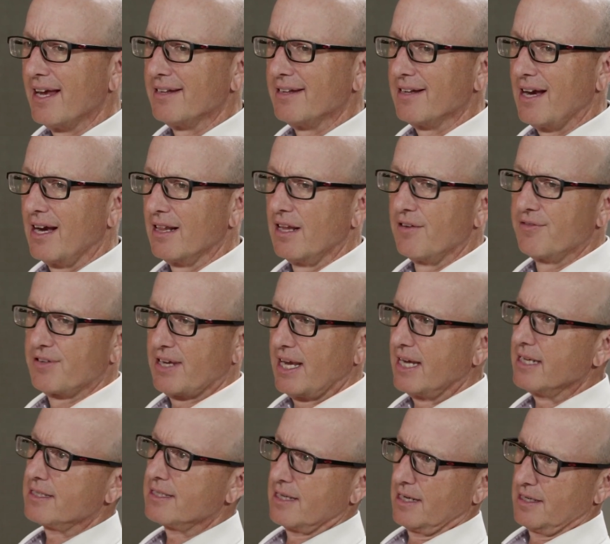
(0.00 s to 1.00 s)
And I
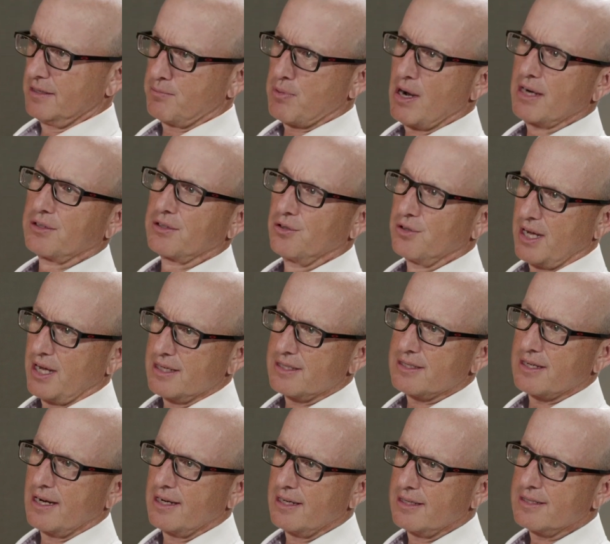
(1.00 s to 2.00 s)
love case studies, practical
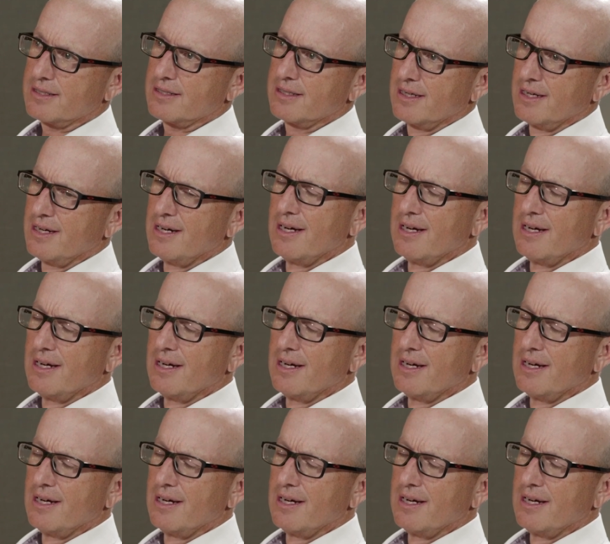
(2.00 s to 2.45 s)
case studies.